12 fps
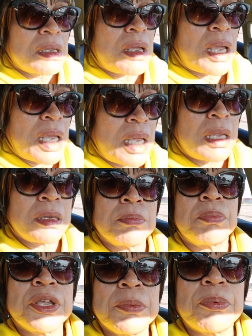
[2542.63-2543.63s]
And
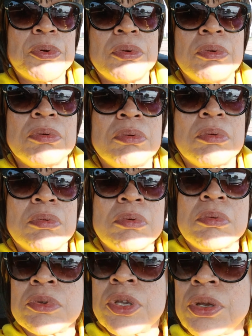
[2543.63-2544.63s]
people,
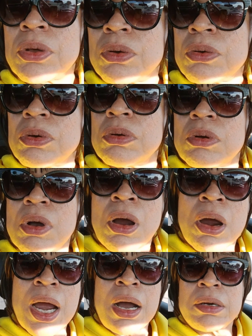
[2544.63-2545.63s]

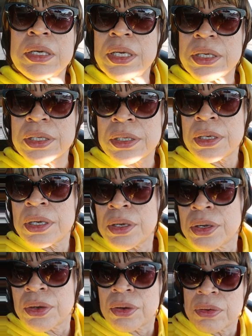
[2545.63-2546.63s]
are out here,
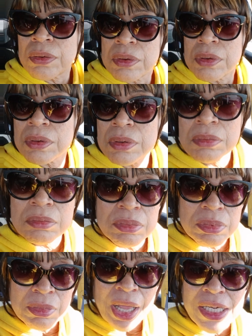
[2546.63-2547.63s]

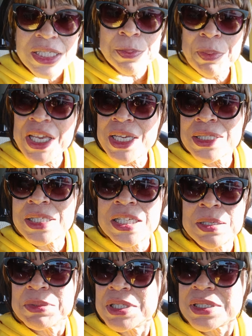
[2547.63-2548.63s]
like speed
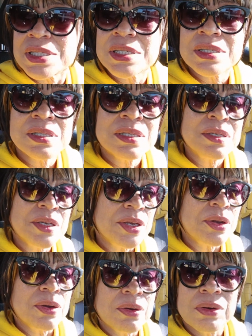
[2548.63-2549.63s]
demons,
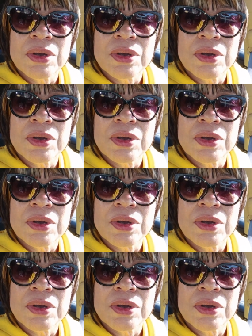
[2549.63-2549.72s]
if